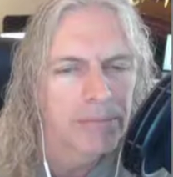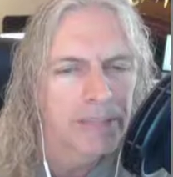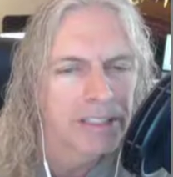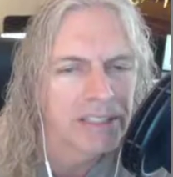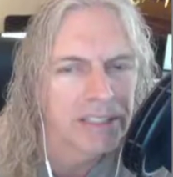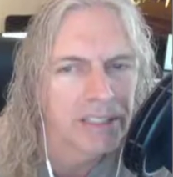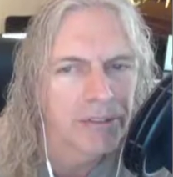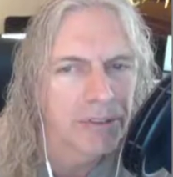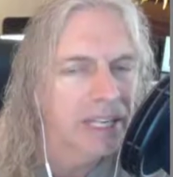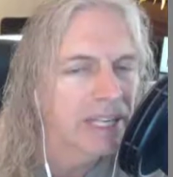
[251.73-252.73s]
That's if
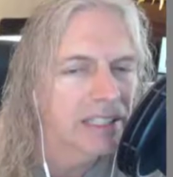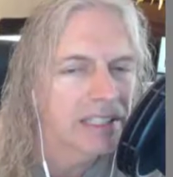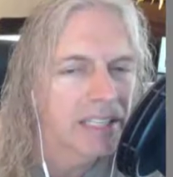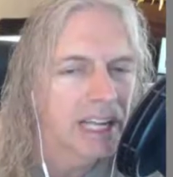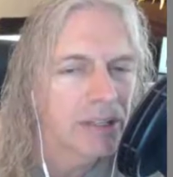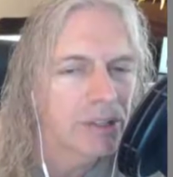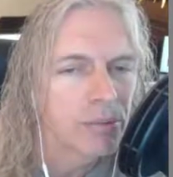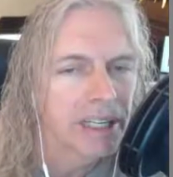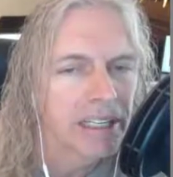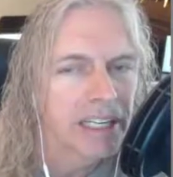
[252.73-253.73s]
you can't decide a
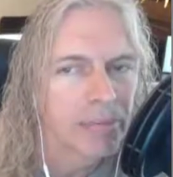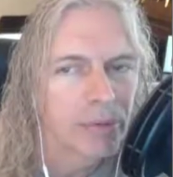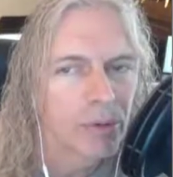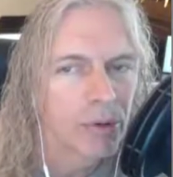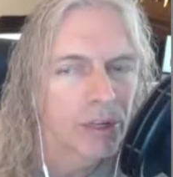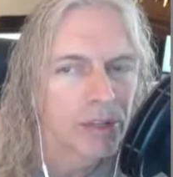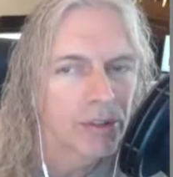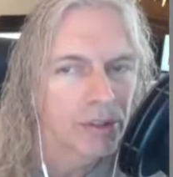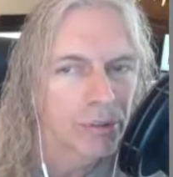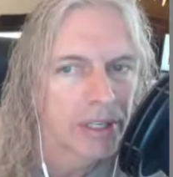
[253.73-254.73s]
domain name, but we're going to
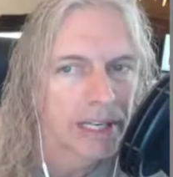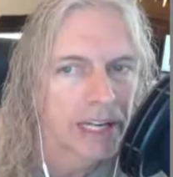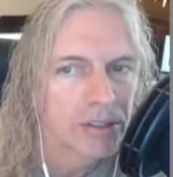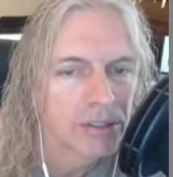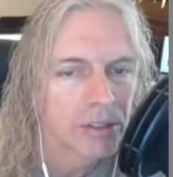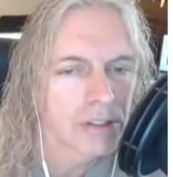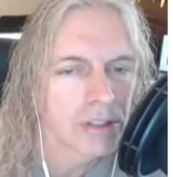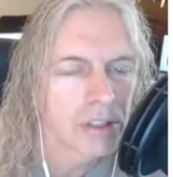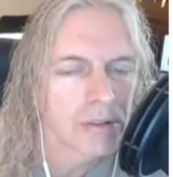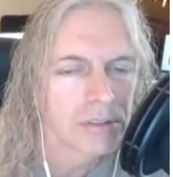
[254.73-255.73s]
do one now, let's
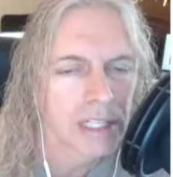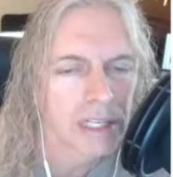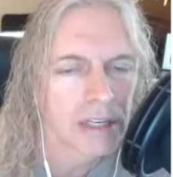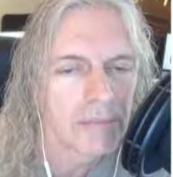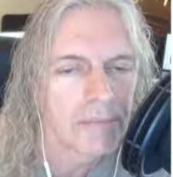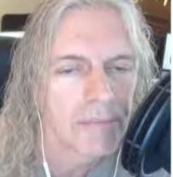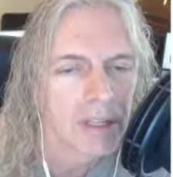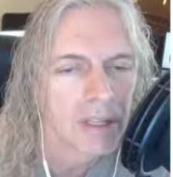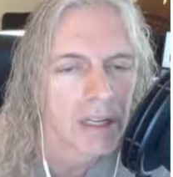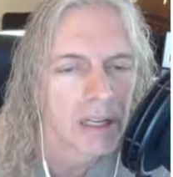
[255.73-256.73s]
close that out.
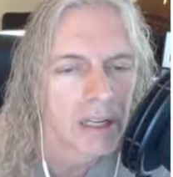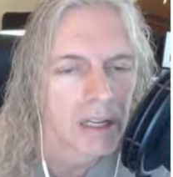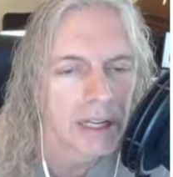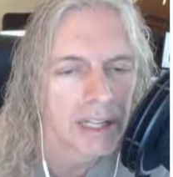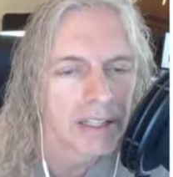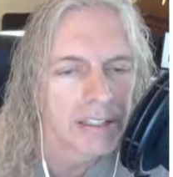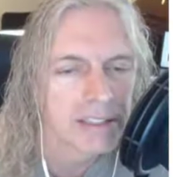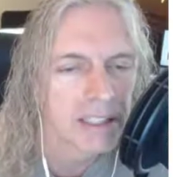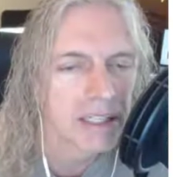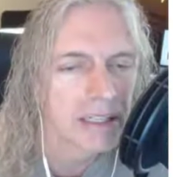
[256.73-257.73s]
I had
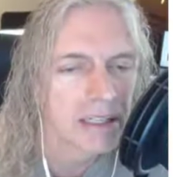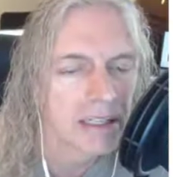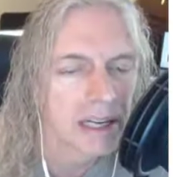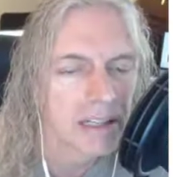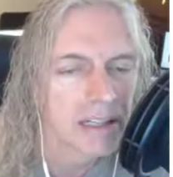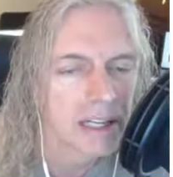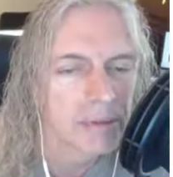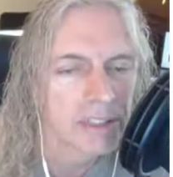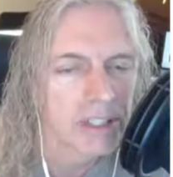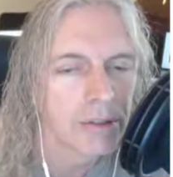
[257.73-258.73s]
this, I thought it
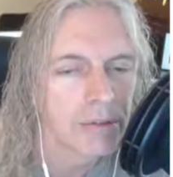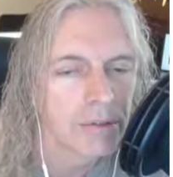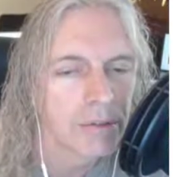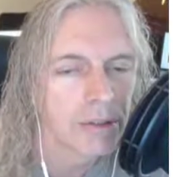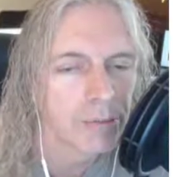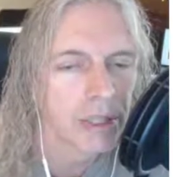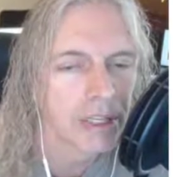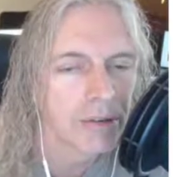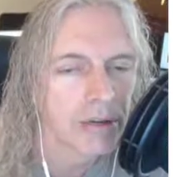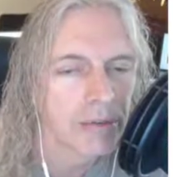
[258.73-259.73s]
was cute. I was
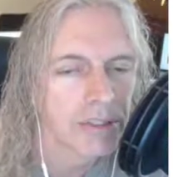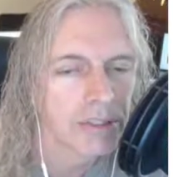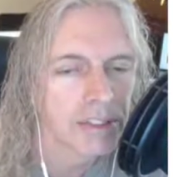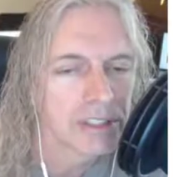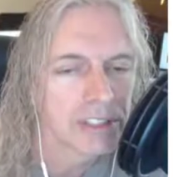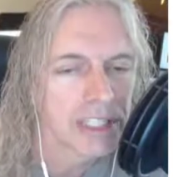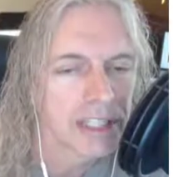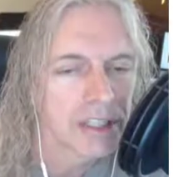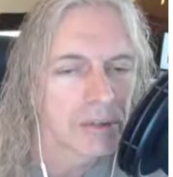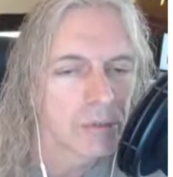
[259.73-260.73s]
playing around with this just a
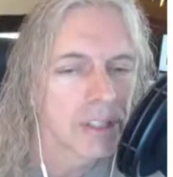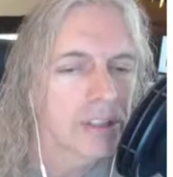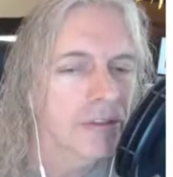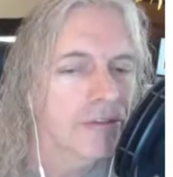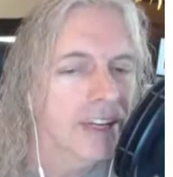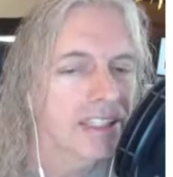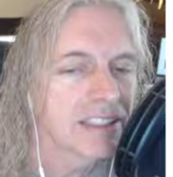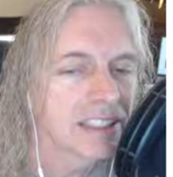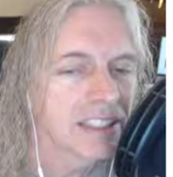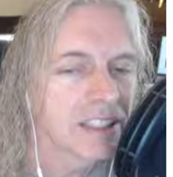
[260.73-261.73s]
second ago. Real
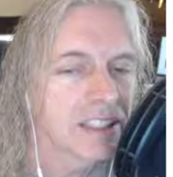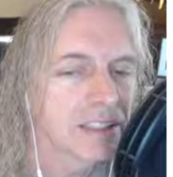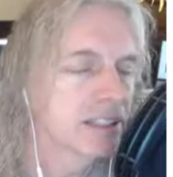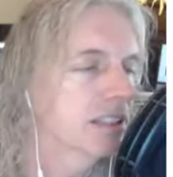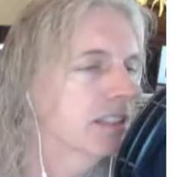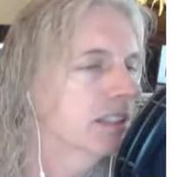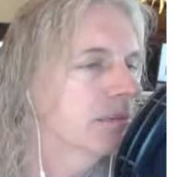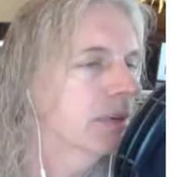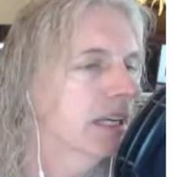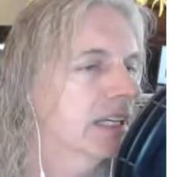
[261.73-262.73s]
Fancy Goods. This is
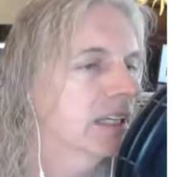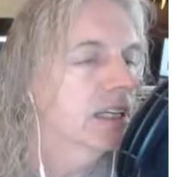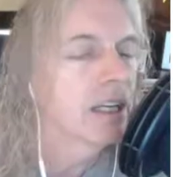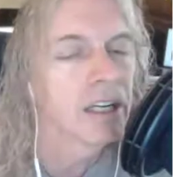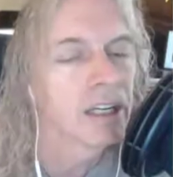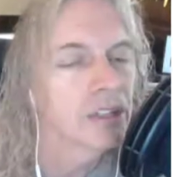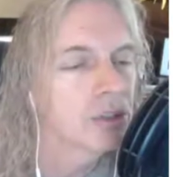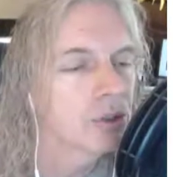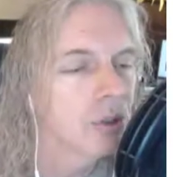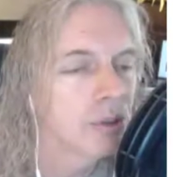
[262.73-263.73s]
my
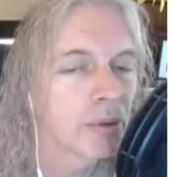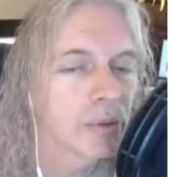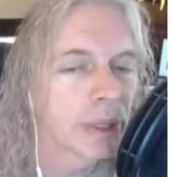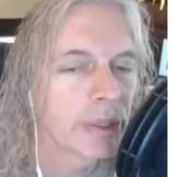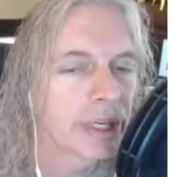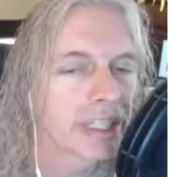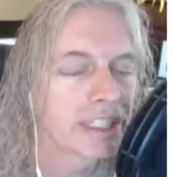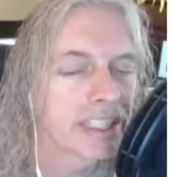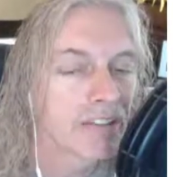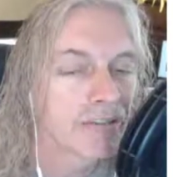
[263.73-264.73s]
store where we are going to
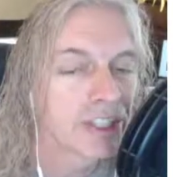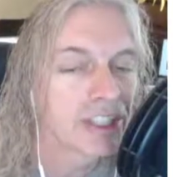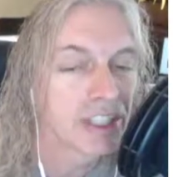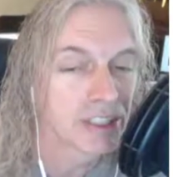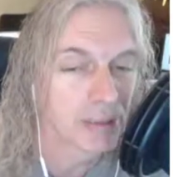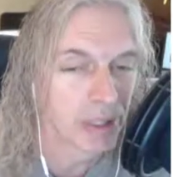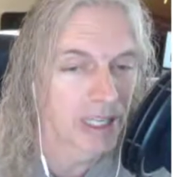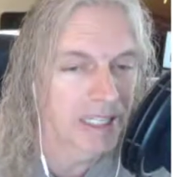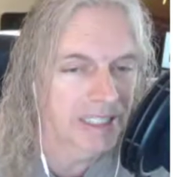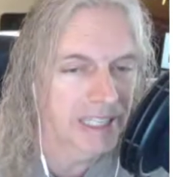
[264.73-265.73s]
sell fishing
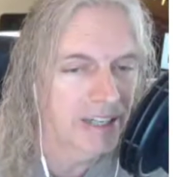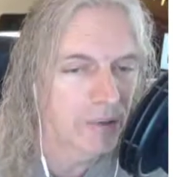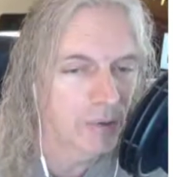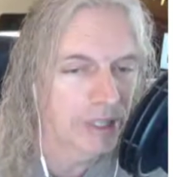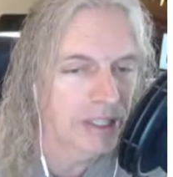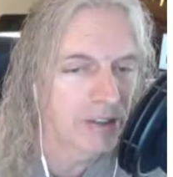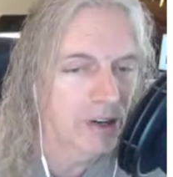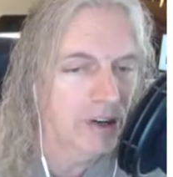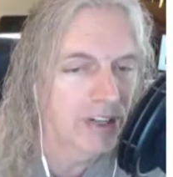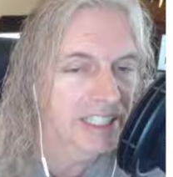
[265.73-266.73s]
supplies. Get it? Real,
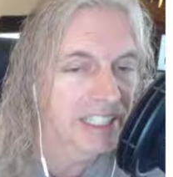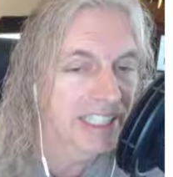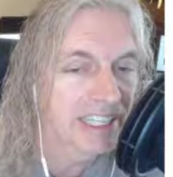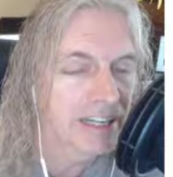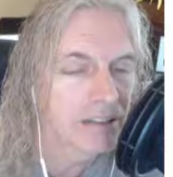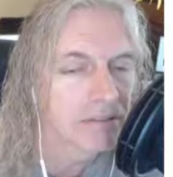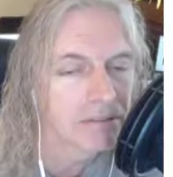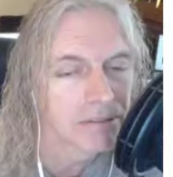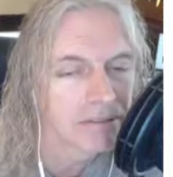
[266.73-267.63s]
R-E-E-L.